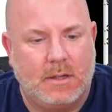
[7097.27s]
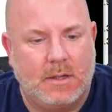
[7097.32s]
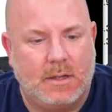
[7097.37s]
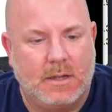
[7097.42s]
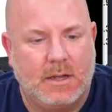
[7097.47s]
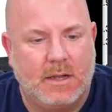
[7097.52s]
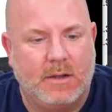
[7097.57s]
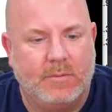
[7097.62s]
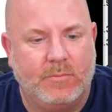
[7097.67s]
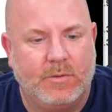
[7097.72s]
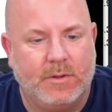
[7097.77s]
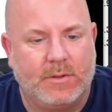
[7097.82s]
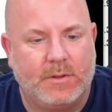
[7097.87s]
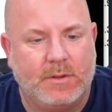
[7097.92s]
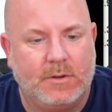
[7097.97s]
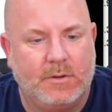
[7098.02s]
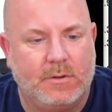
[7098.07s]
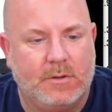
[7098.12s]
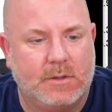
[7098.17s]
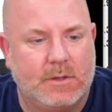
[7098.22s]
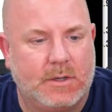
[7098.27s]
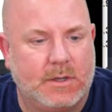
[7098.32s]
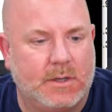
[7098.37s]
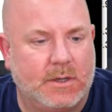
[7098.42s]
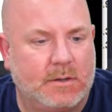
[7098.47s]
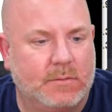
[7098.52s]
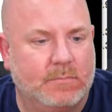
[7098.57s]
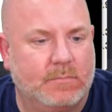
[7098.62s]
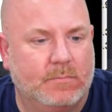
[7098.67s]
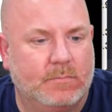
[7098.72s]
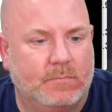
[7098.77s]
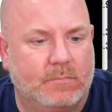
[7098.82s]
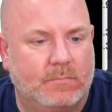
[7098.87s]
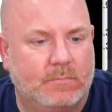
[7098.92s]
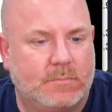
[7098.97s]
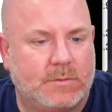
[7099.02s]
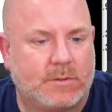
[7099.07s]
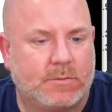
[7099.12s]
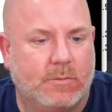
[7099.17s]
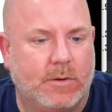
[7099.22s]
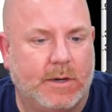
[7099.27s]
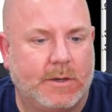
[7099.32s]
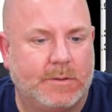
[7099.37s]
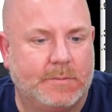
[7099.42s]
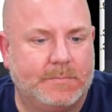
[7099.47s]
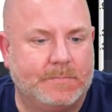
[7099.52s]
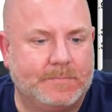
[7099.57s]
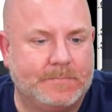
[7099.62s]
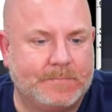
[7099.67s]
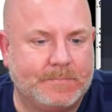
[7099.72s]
I'm with you, Squire.